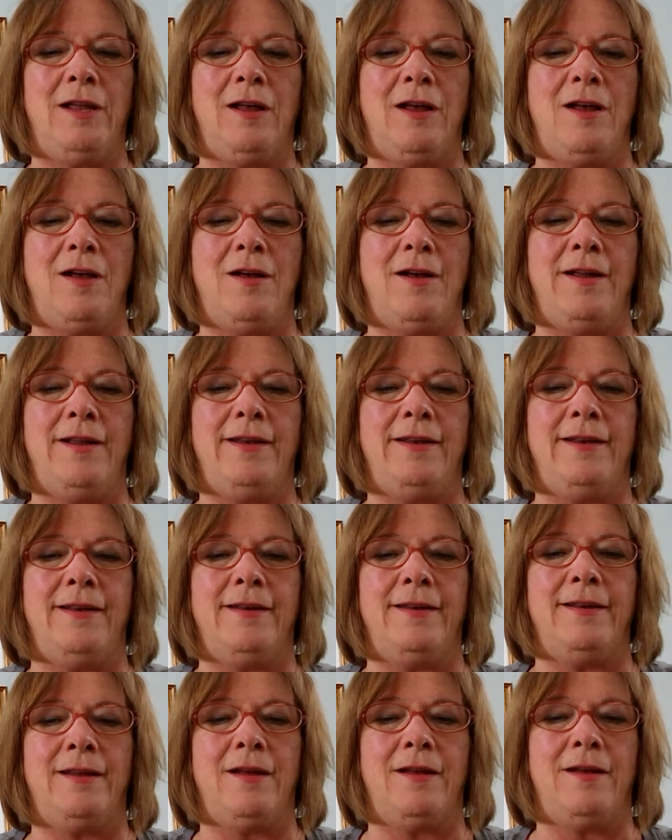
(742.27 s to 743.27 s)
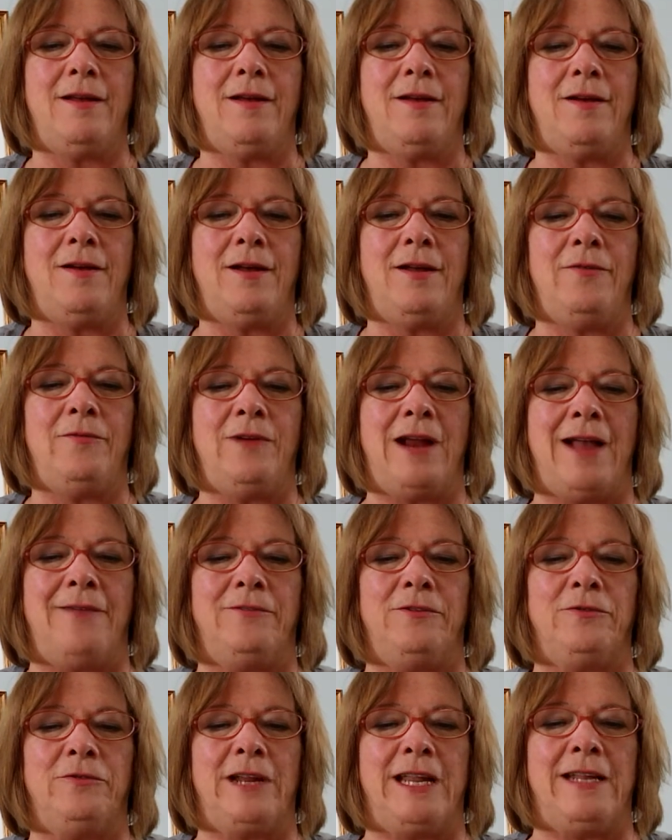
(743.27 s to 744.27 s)
on
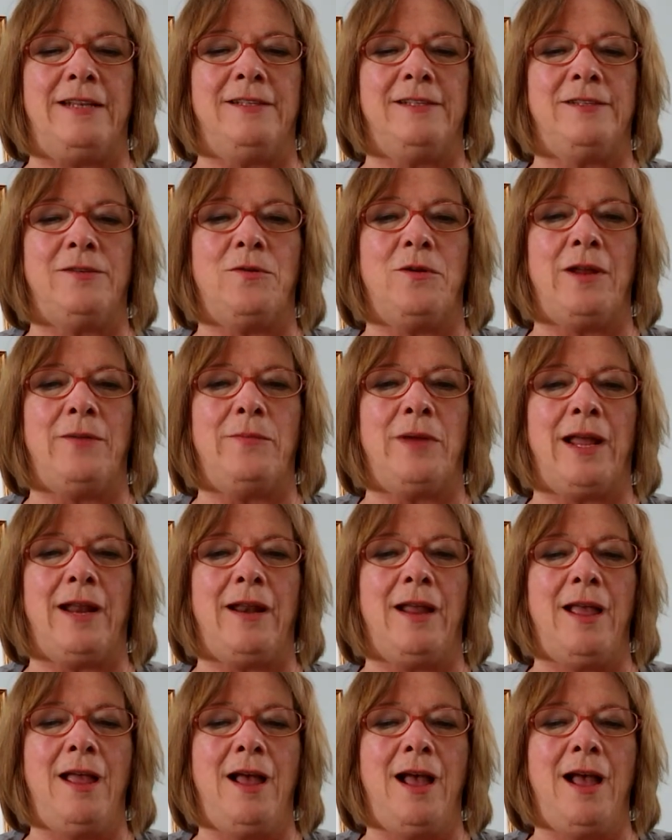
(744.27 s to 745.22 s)
Ravelry and so on, but